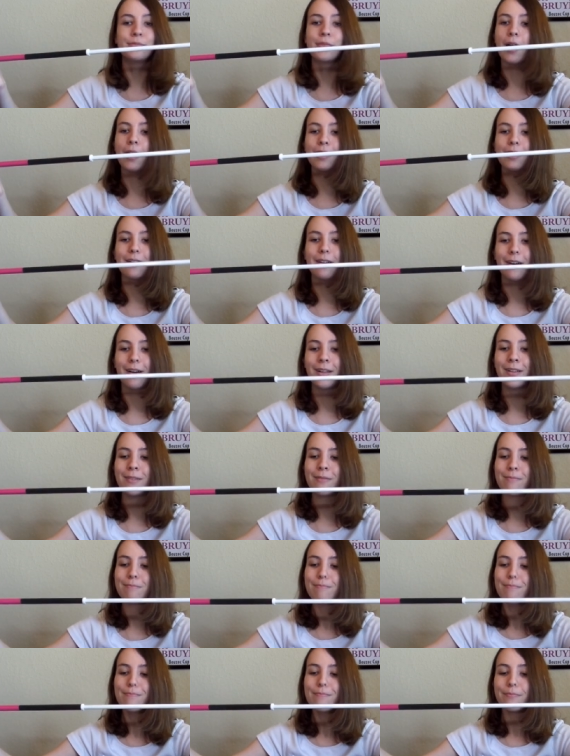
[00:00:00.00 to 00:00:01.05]
and
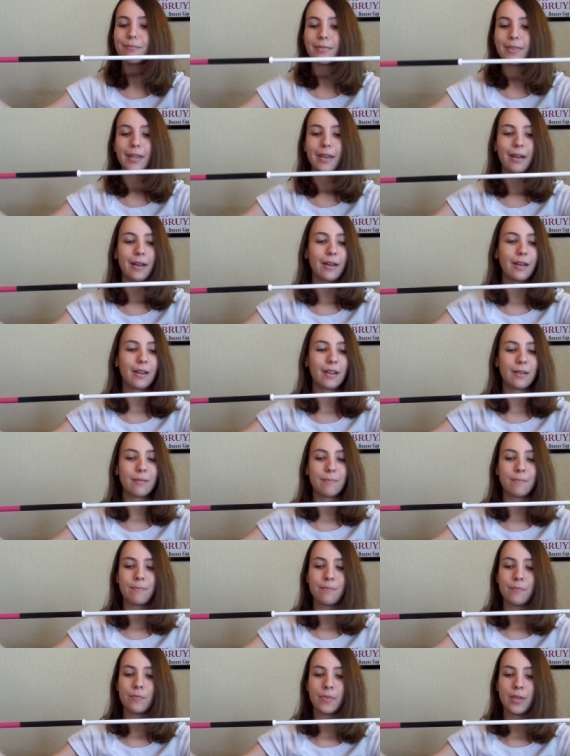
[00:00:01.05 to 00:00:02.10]
that link is in the description
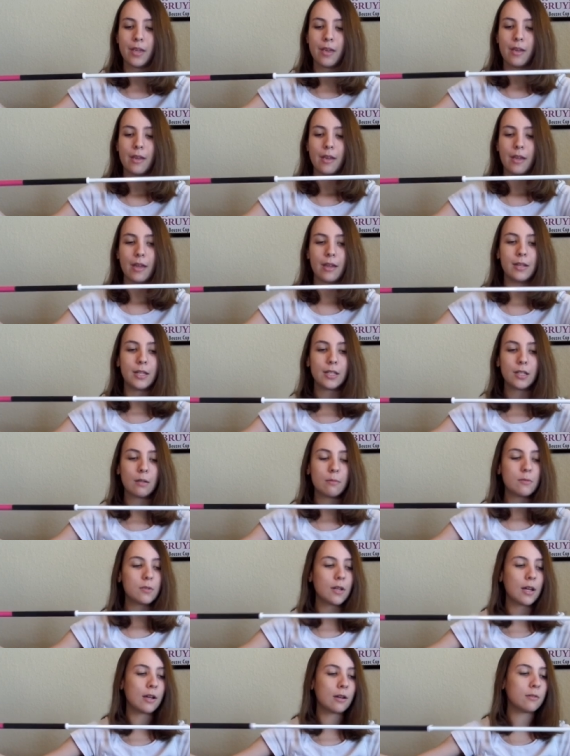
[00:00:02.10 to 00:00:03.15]
down below. But for a
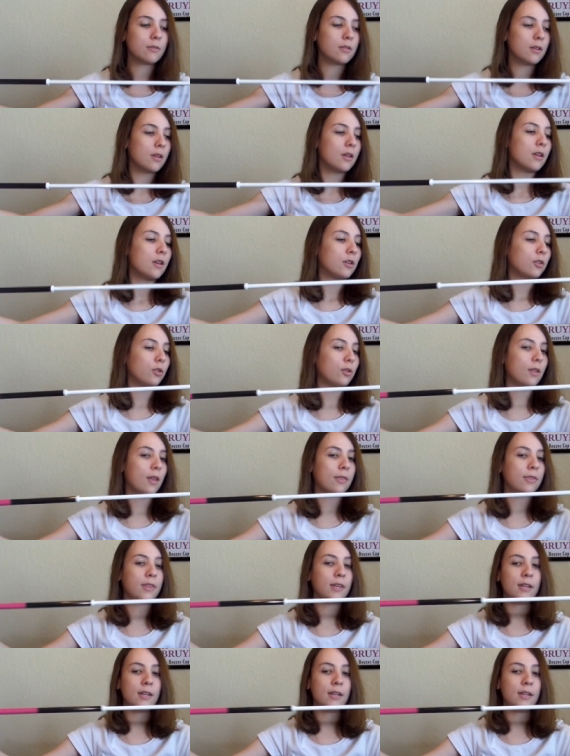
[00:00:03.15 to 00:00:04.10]
brief overview,